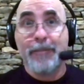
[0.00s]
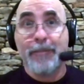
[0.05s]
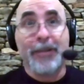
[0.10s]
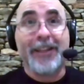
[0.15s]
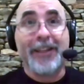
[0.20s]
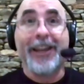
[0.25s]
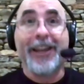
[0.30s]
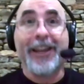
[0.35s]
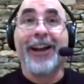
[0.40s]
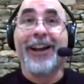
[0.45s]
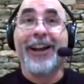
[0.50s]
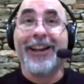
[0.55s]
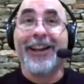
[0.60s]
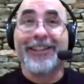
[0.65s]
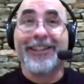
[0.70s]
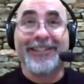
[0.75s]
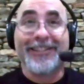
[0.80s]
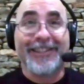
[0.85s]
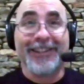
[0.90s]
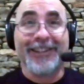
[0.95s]

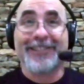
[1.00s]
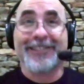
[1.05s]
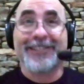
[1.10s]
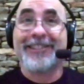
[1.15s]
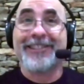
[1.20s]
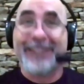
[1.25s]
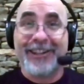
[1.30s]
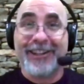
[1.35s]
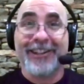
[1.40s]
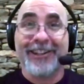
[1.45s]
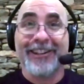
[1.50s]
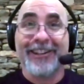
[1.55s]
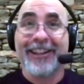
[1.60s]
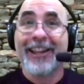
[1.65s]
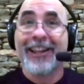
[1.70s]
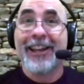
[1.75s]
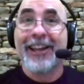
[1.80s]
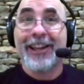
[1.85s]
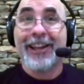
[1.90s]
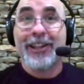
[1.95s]
because they still
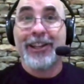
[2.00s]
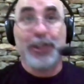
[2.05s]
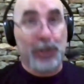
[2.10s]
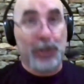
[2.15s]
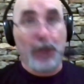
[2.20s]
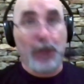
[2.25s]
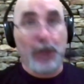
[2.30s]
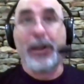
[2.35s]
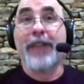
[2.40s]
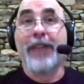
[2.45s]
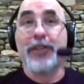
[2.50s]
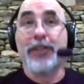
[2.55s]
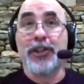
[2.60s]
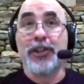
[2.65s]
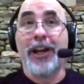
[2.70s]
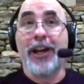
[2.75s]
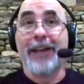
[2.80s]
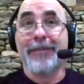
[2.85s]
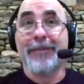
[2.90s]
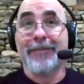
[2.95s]
don't have a
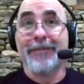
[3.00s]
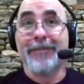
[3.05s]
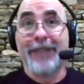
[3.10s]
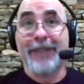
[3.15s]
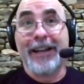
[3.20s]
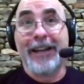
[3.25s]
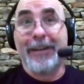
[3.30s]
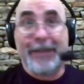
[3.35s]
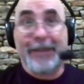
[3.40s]
job, right?